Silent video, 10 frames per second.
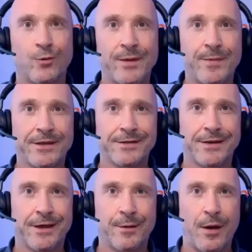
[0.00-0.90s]
We
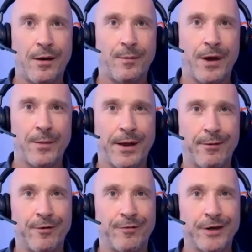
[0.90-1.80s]
better abide by our
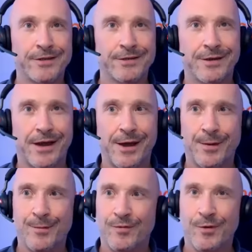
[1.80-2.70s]
own advice.
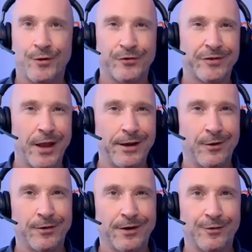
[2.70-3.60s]
We've gone on slightly
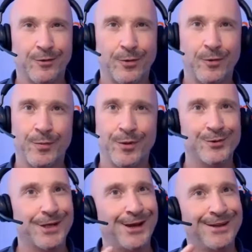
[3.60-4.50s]
longer than I thought we would, but there
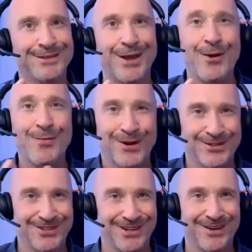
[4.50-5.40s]
is so
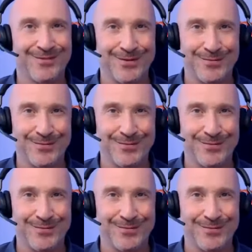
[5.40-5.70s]
much to cover in the